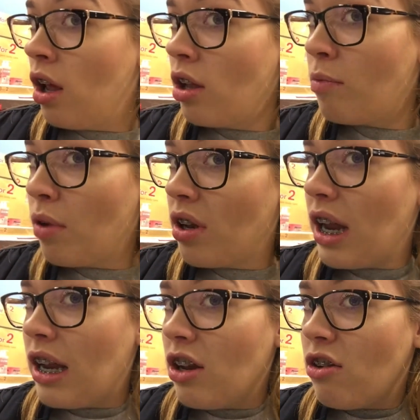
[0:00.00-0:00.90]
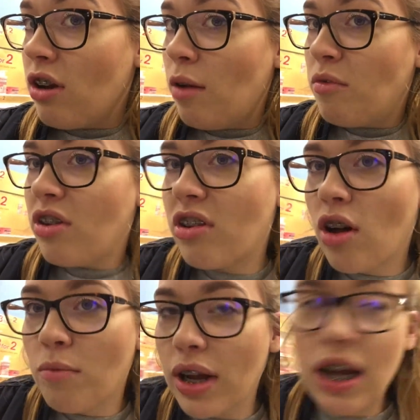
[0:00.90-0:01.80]
Spontaneous trip, just
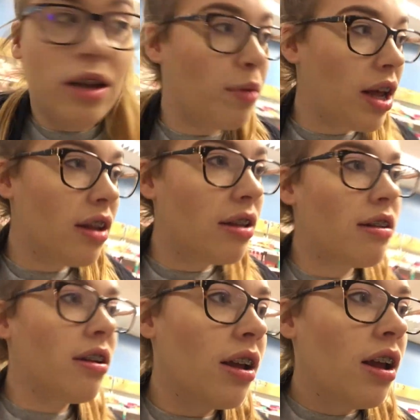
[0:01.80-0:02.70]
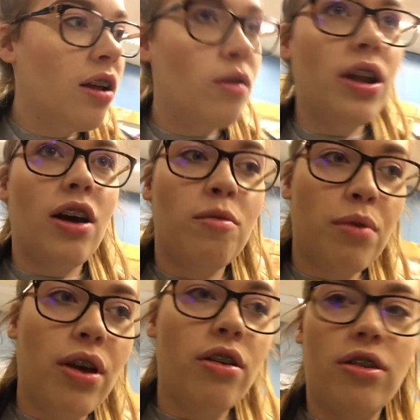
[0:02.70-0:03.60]
got my ears pierced. We're now in
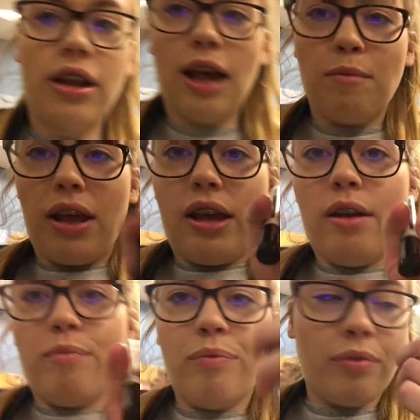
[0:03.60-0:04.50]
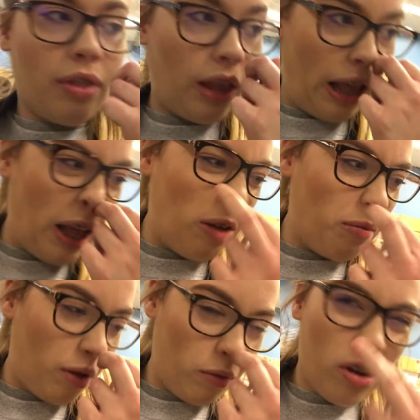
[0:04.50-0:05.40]
boots, getting makeup,
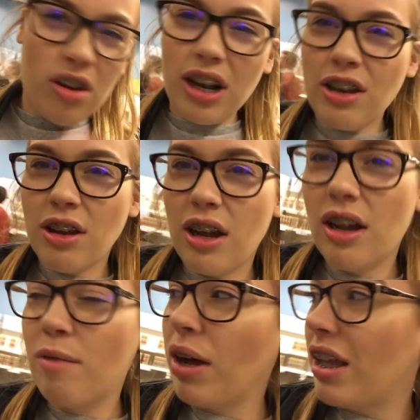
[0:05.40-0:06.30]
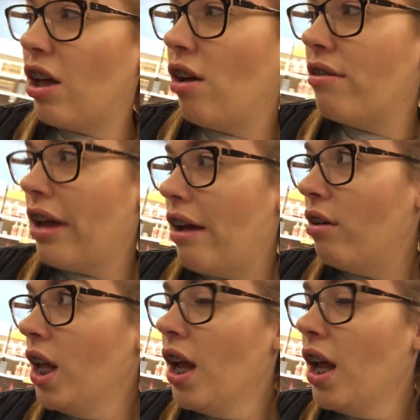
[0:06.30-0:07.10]
and we've got glitter back at the hotel.